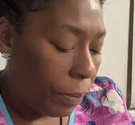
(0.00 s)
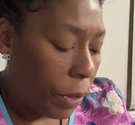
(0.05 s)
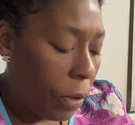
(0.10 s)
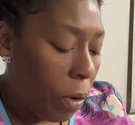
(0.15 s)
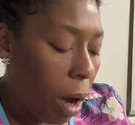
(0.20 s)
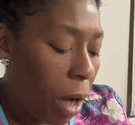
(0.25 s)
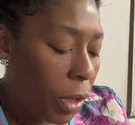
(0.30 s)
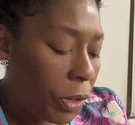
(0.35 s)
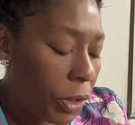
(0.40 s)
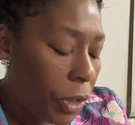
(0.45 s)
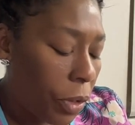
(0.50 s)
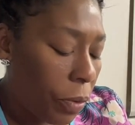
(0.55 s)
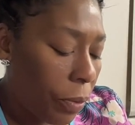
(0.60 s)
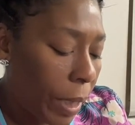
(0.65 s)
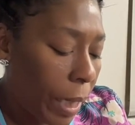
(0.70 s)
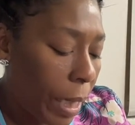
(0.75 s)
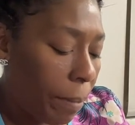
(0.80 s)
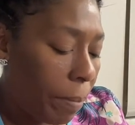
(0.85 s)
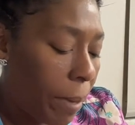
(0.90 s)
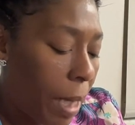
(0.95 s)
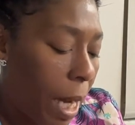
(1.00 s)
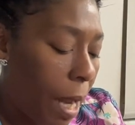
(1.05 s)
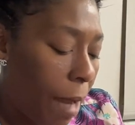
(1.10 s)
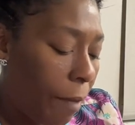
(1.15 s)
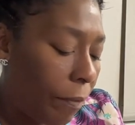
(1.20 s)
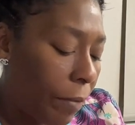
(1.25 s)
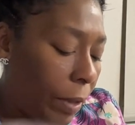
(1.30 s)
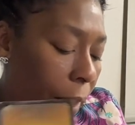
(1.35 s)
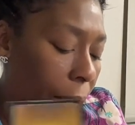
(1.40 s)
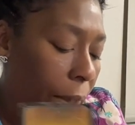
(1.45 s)
You are showing up
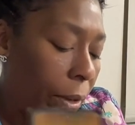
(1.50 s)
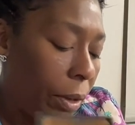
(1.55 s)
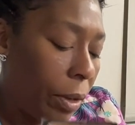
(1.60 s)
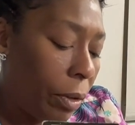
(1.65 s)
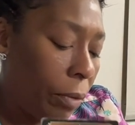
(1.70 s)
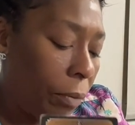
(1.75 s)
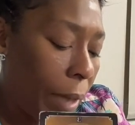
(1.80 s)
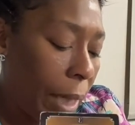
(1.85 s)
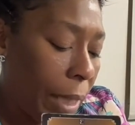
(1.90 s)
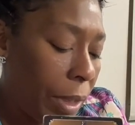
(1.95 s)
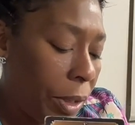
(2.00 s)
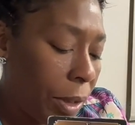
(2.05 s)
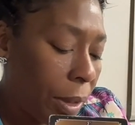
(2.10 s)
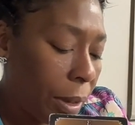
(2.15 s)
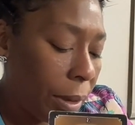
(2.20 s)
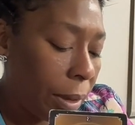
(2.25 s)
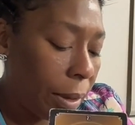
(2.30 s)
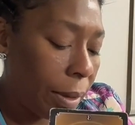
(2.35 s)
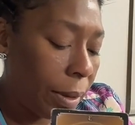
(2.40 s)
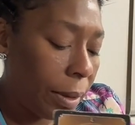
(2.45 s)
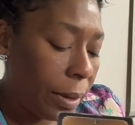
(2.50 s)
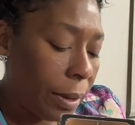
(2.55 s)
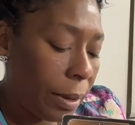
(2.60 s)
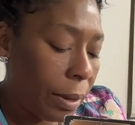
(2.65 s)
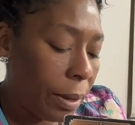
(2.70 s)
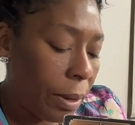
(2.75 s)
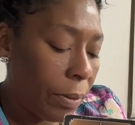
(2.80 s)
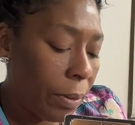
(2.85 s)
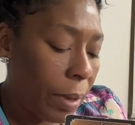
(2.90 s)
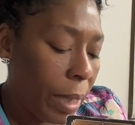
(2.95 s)
confident and courageous,
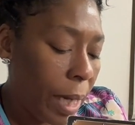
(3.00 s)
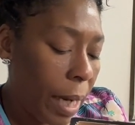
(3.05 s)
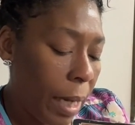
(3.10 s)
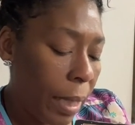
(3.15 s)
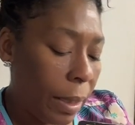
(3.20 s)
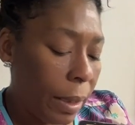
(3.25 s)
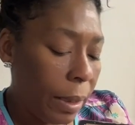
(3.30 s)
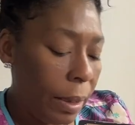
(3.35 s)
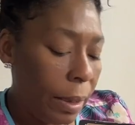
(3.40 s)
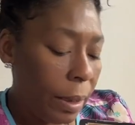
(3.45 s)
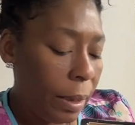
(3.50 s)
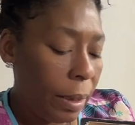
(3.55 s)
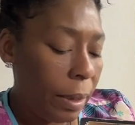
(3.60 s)
okay?